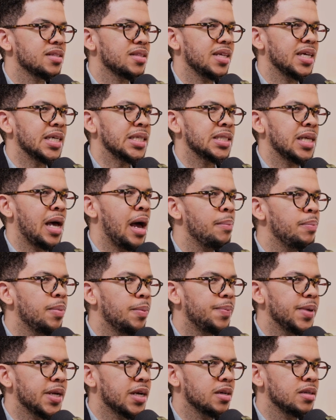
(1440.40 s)
things up
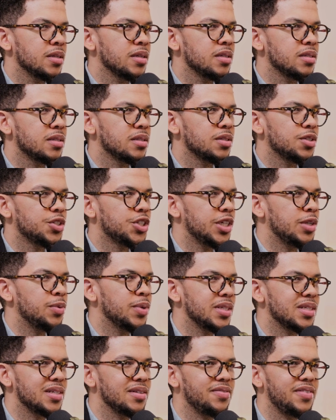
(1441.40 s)
because she
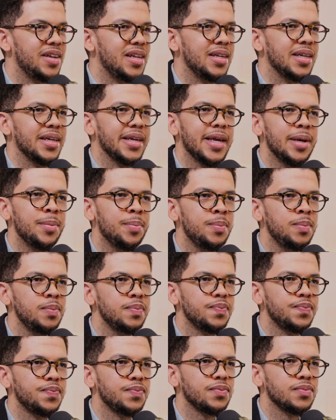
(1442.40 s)
was defending
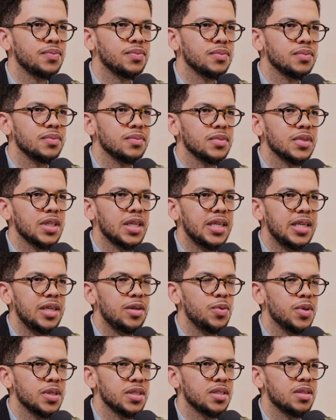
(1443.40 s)
him, he
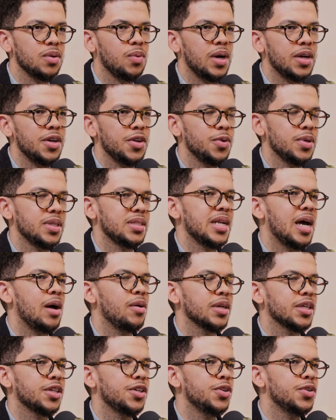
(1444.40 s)
was the one who was now
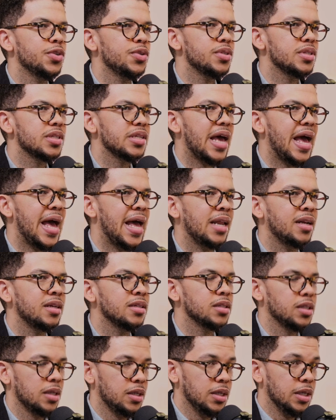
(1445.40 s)
accused,
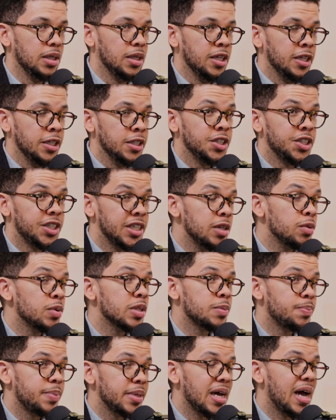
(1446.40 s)
and she
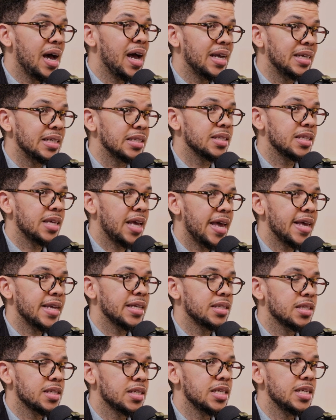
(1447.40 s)
was behind the
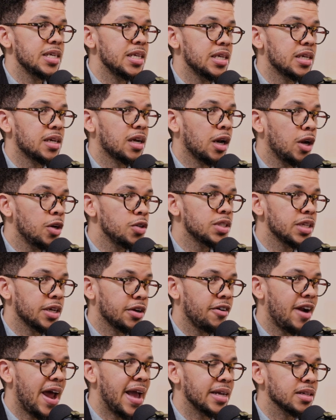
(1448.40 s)
ANC closing
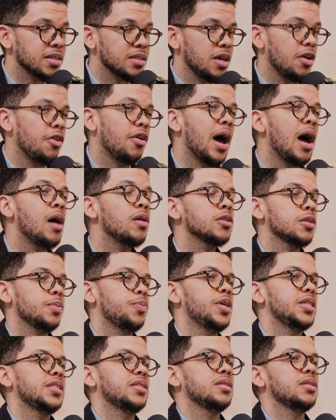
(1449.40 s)
ranks around
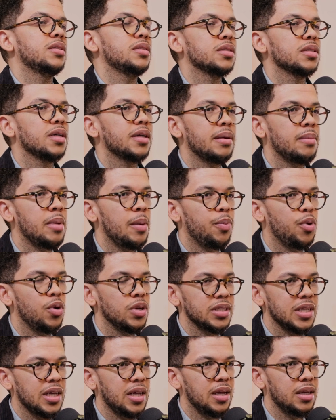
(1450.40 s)
President
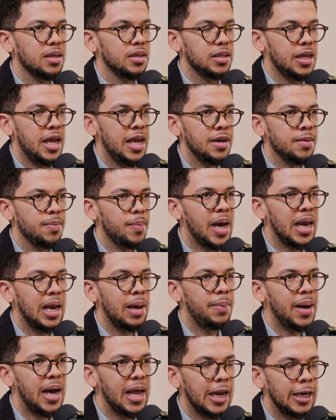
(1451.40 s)
Ramaphosa and
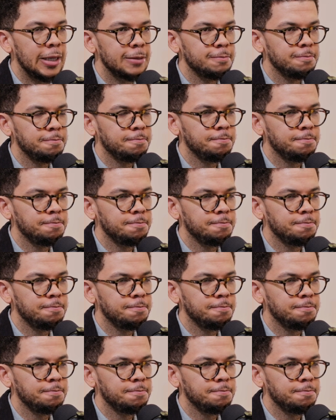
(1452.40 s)
Phala.